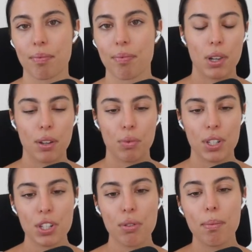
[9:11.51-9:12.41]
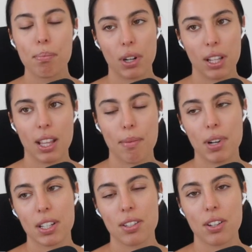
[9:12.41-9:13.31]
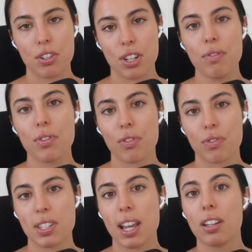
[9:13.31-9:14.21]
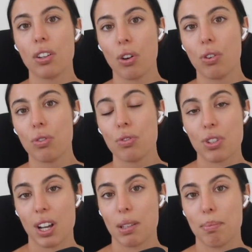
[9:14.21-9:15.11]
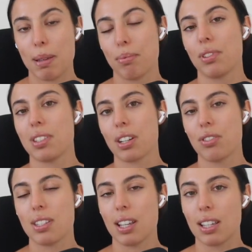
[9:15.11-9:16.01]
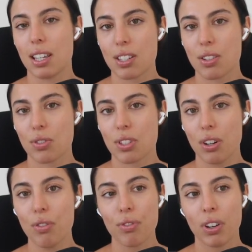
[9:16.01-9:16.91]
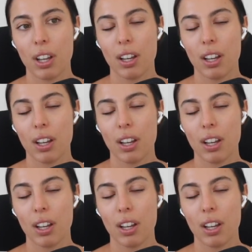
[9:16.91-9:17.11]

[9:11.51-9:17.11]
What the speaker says: But once you embody that mindset shift of saying no to other people is actually saying yes to yourself,